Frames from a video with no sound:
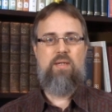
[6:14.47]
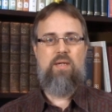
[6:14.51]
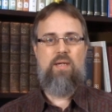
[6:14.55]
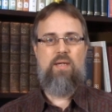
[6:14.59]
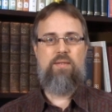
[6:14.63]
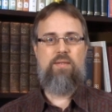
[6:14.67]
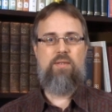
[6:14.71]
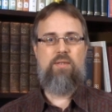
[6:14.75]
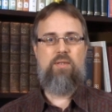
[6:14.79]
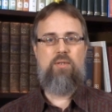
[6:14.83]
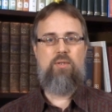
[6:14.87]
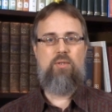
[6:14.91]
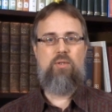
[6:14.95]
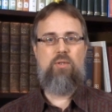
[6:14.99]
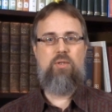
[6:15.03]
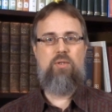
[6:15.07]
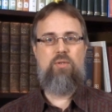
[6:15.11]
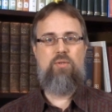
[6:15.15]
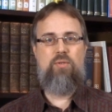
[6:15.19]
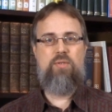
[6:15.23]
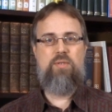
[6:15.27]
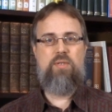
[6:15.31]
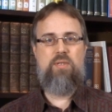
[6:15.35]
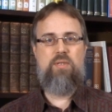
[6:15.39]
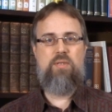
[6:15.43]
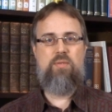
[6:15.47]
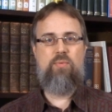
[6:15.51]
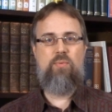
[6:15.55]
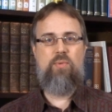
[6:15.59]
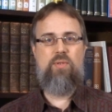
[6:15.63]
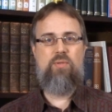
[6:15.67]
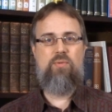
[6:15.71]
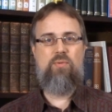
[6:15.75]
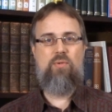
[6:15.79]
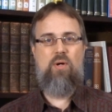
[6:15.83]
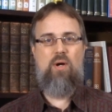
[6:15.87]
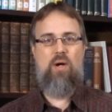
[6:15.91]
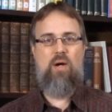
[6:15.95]
and the conclusions we
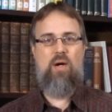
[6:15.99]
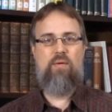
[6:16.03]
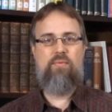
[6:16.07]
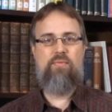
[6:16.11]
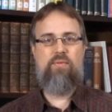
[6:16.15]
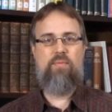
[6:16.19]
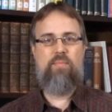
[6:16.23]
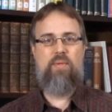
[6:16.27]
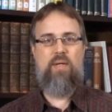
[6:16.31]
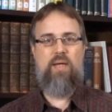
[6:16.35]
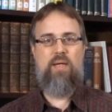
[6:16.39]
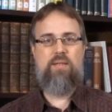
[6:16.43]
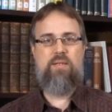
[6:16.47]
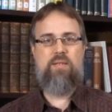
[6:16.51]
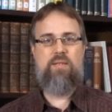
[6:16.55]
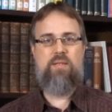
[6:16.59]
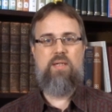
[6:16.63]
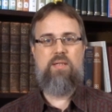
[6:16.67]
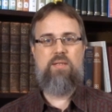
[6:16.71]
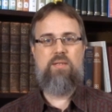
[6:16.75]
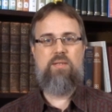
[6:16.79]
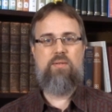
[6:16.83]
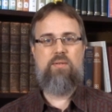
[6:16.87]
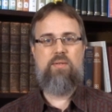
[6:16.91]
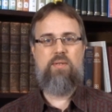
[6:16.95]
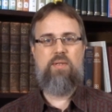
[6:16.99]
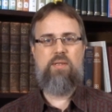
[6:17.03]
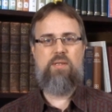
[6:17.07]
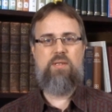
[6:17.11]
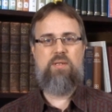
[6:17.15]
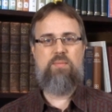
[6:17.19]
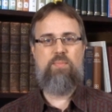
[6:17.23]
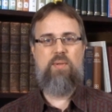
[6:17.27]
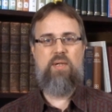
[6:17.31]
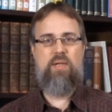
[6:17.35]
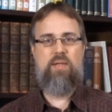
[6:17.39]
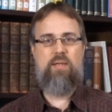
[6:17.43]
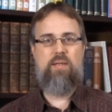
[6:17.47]
draw from that sensory
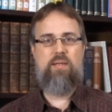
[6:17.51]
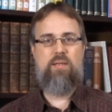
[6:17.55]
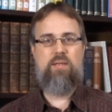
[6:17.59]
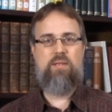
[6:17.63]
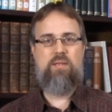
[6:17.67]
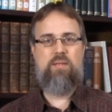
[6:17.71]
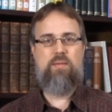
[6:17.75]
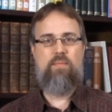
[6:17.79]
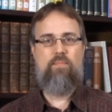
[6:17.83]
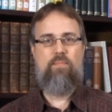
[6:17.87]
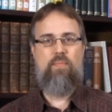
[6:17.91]
experience.